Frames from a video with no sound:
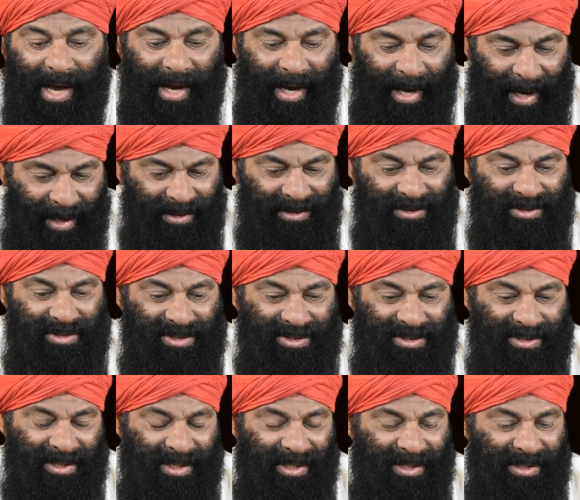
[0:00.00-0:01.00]

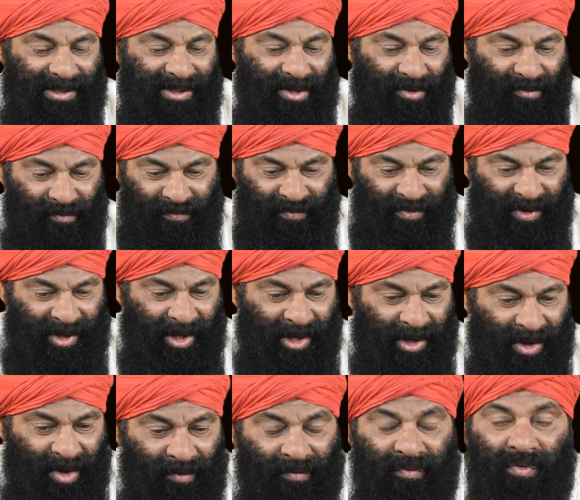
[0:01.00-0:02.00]
Hence, the
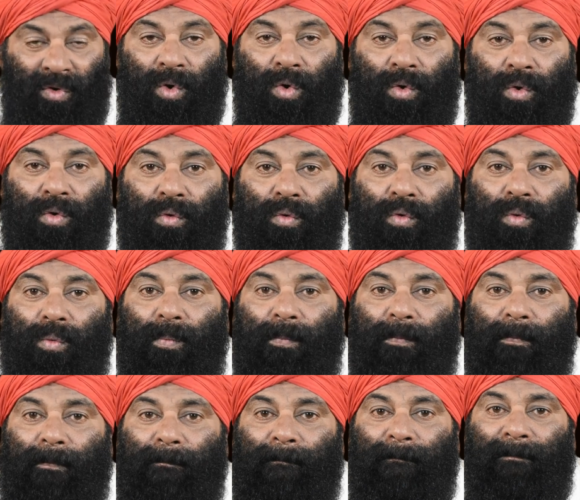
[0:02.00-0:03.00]
fear of
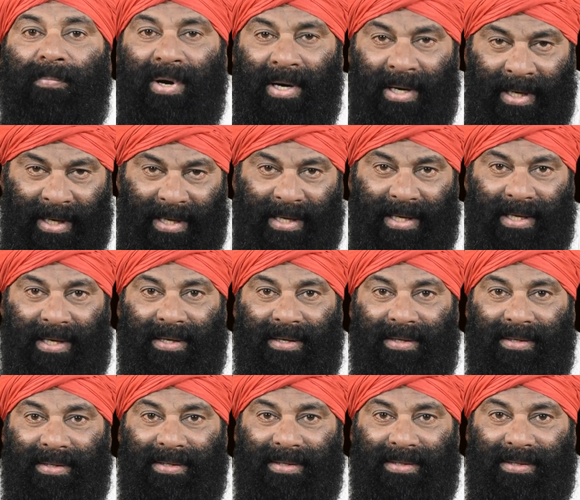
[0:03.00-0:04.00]

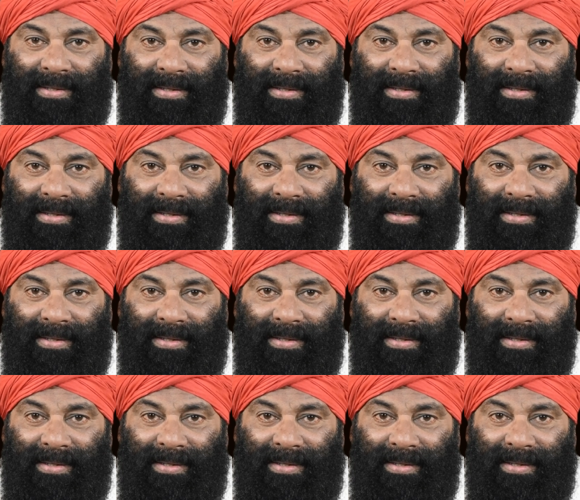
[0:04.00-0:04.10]
building